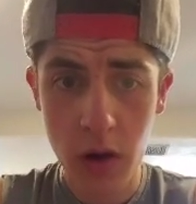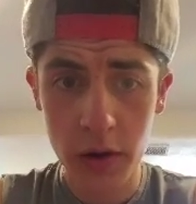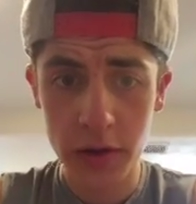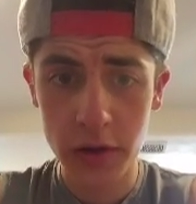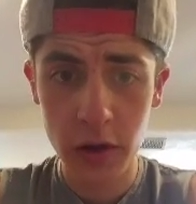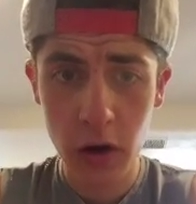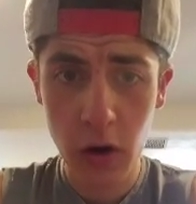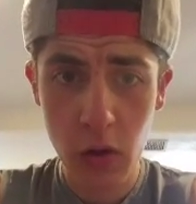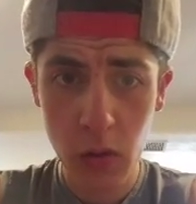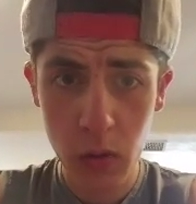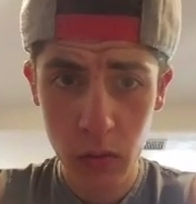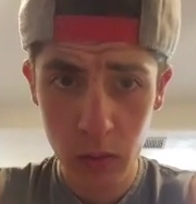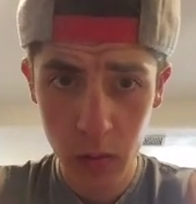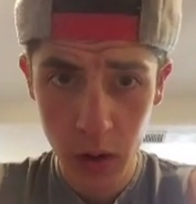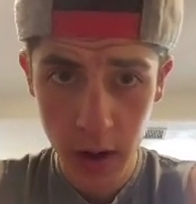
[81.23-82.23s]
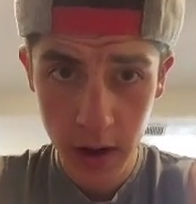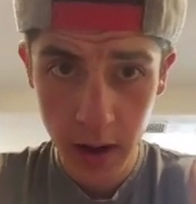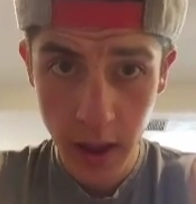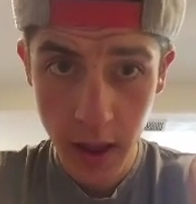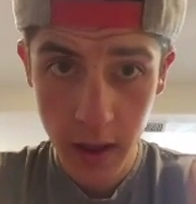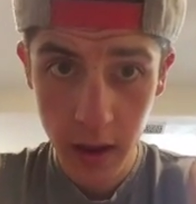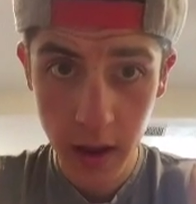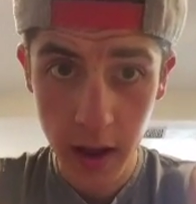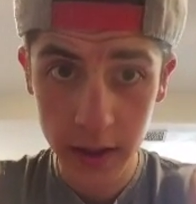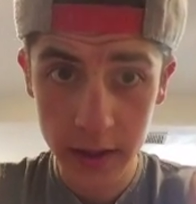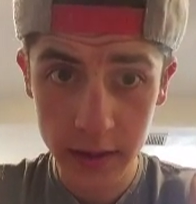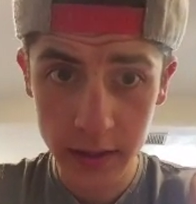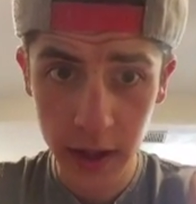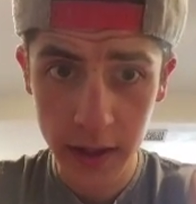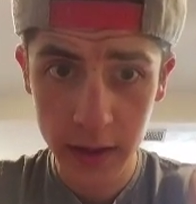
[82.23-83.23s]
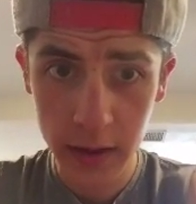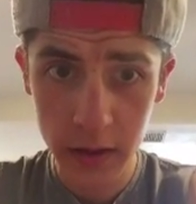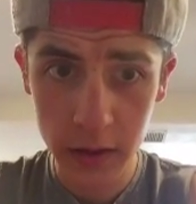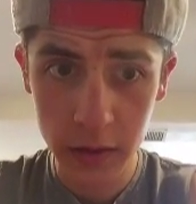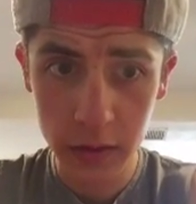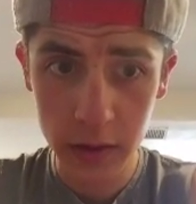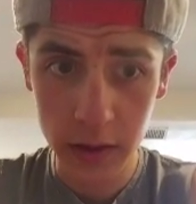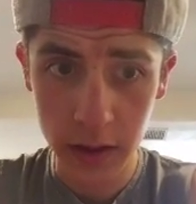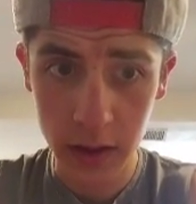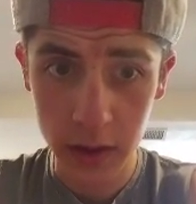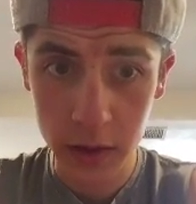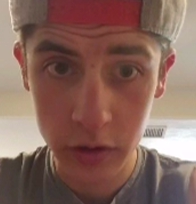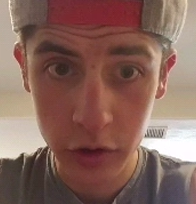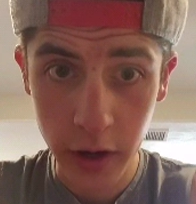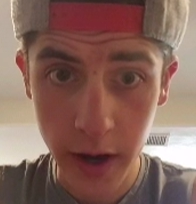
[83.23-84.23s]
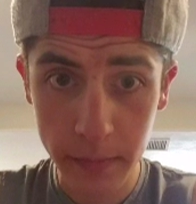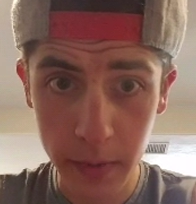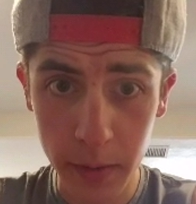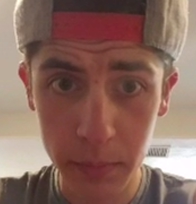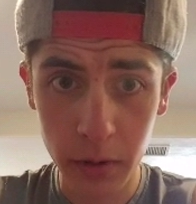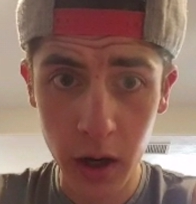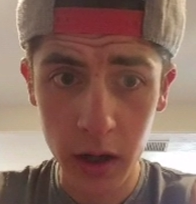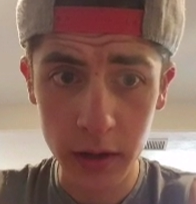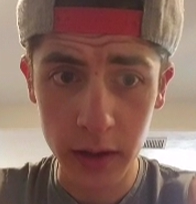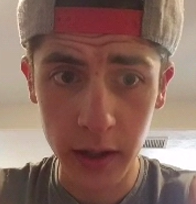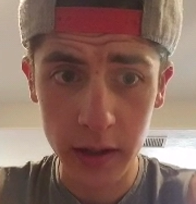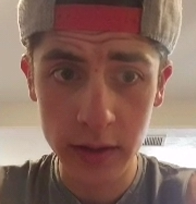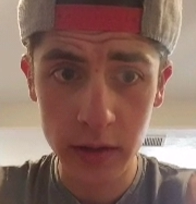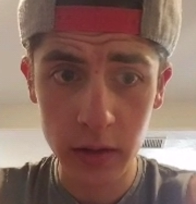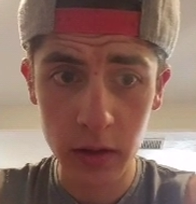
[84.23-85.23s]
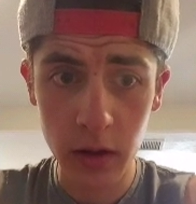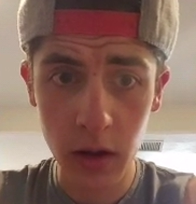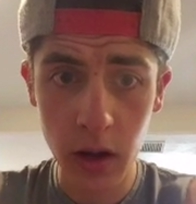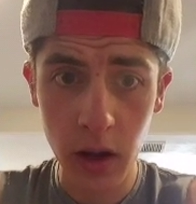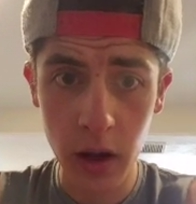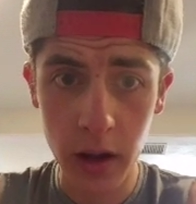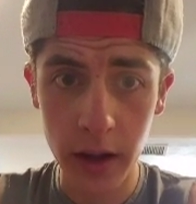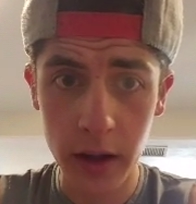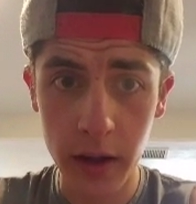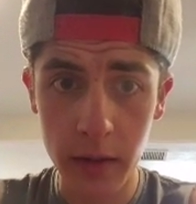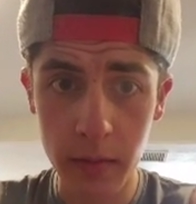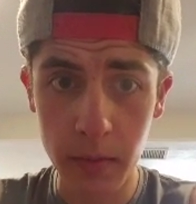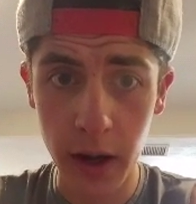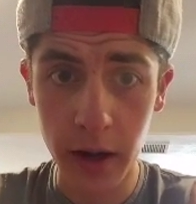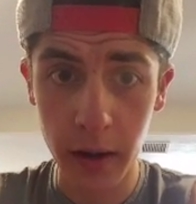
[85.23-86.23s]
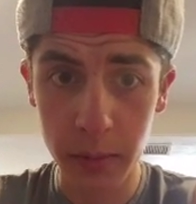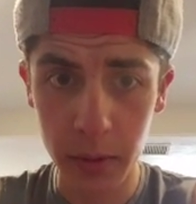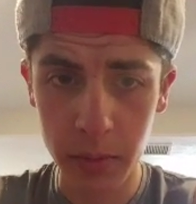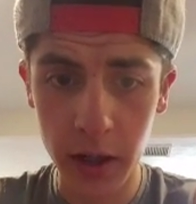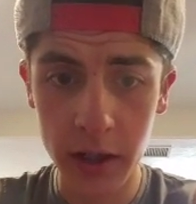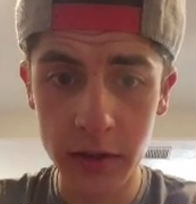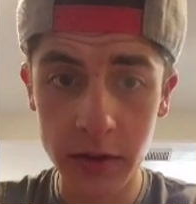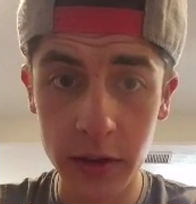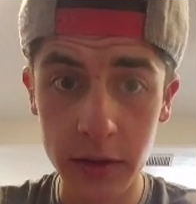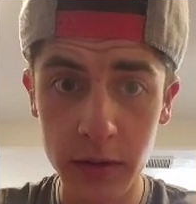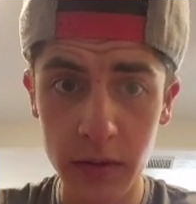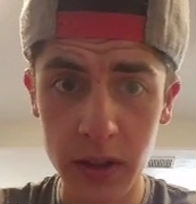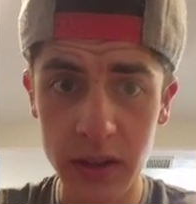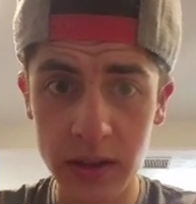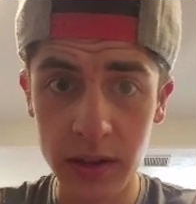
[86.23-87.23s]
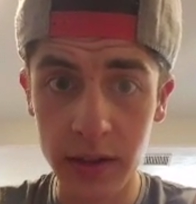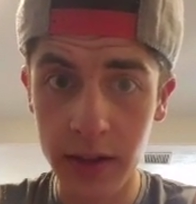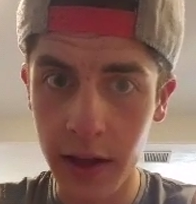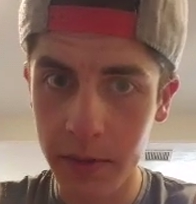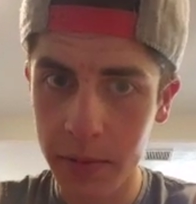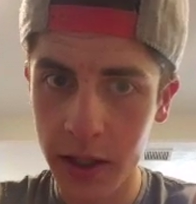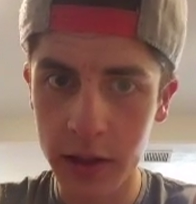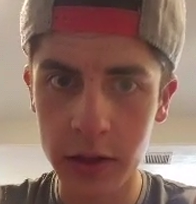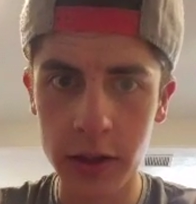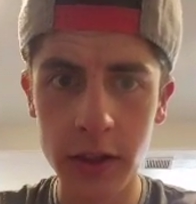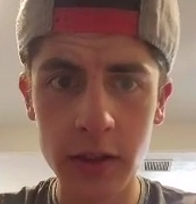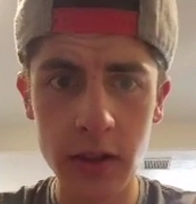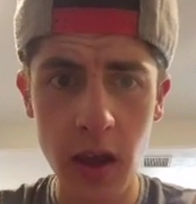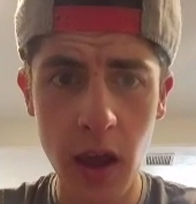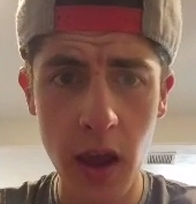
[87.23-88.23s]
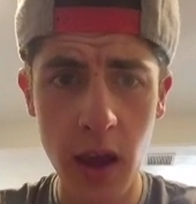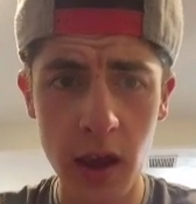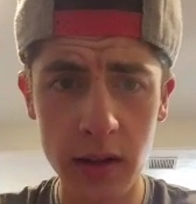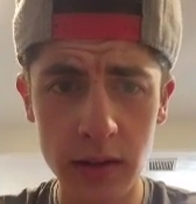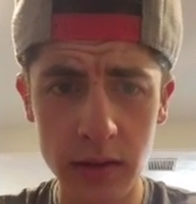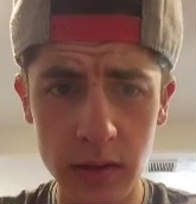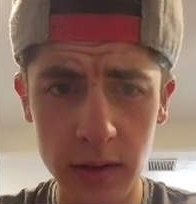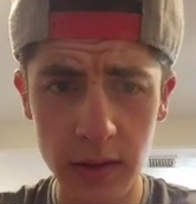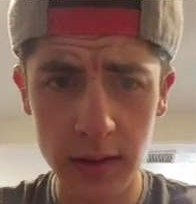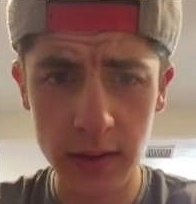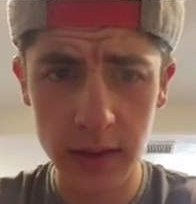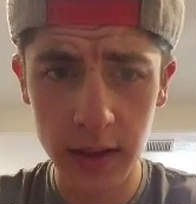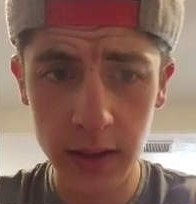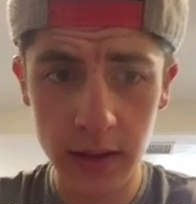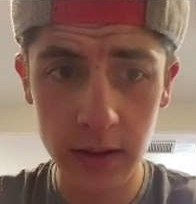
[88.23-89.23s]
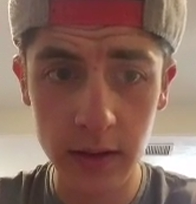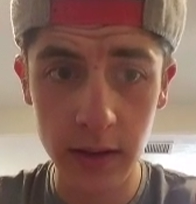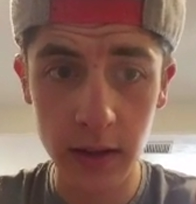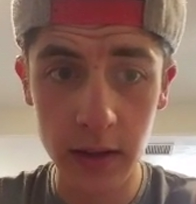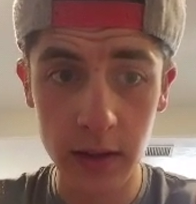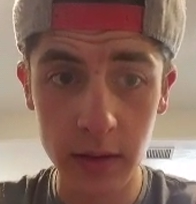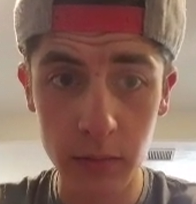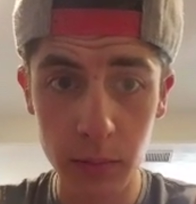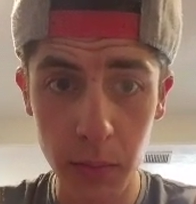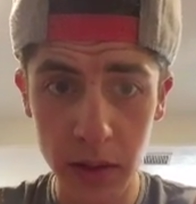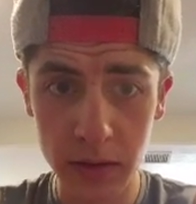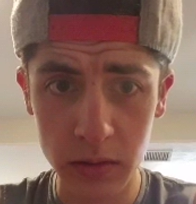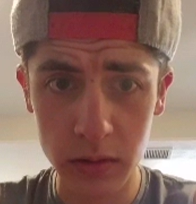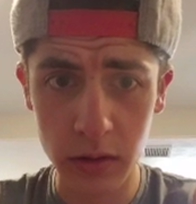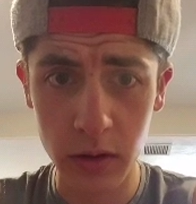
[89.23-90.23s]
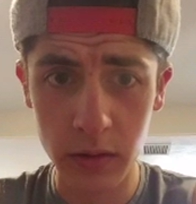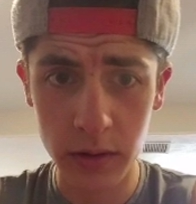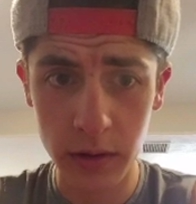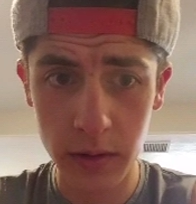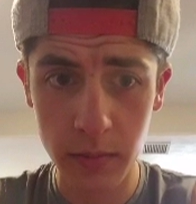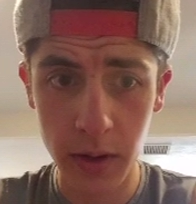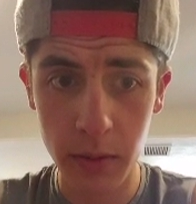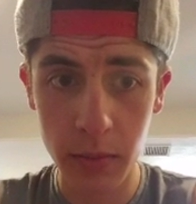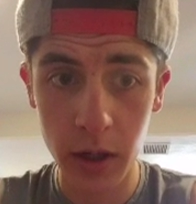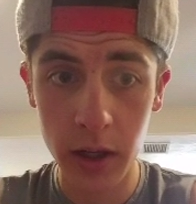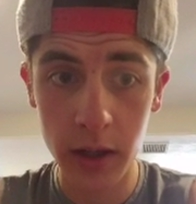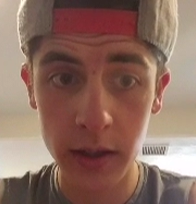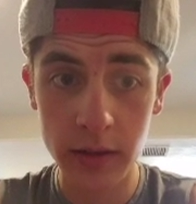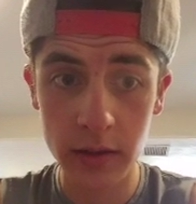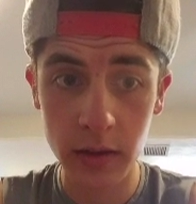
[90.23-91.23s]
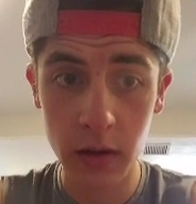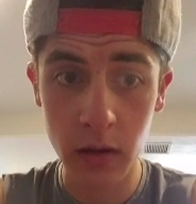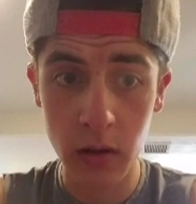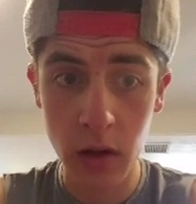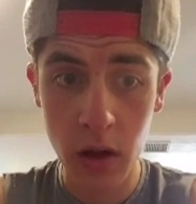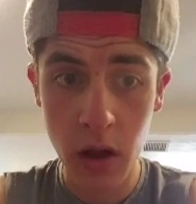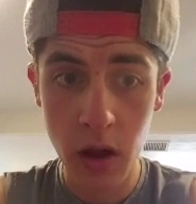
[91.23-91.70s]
So what I decided to do to track my progress in my upper body strength was to take pictures and see the muscle growth in my body. So